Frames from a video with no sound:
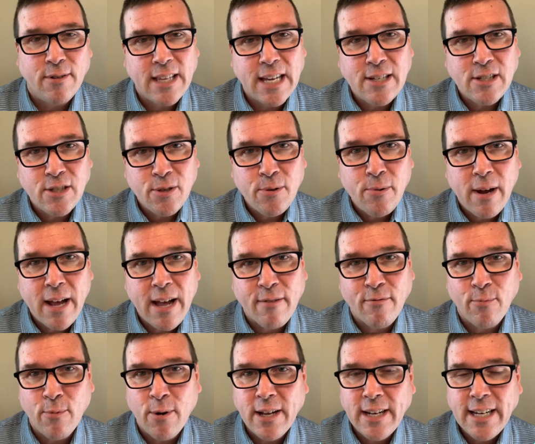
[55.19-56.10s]
They do
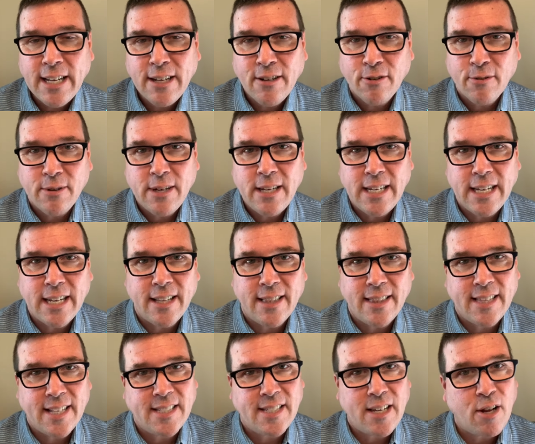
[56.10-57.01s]
have one
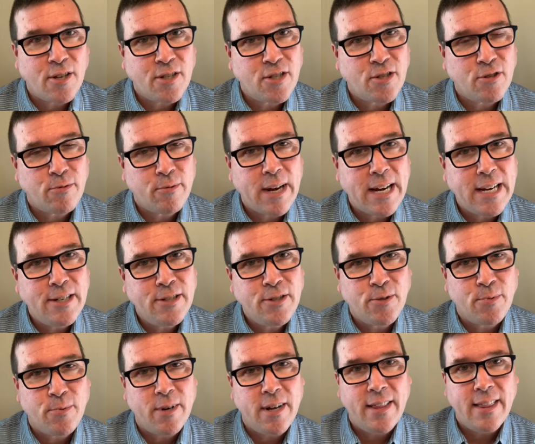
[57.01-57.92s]
ingredient that's a
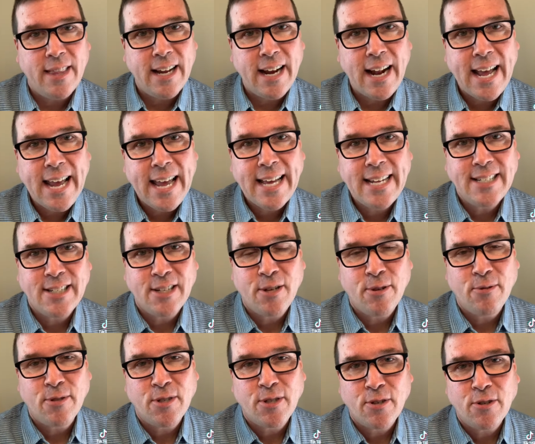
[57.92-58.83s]
strange one that I had to
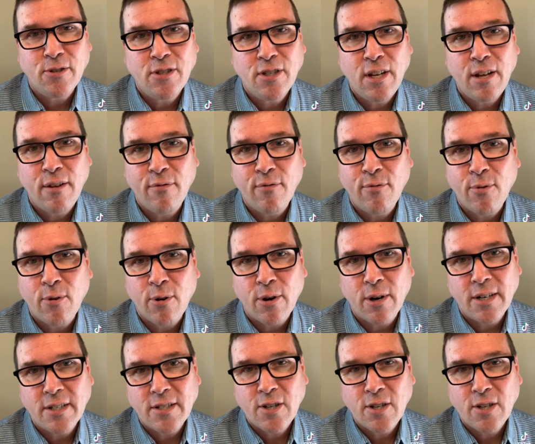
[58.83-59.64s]
go searching for.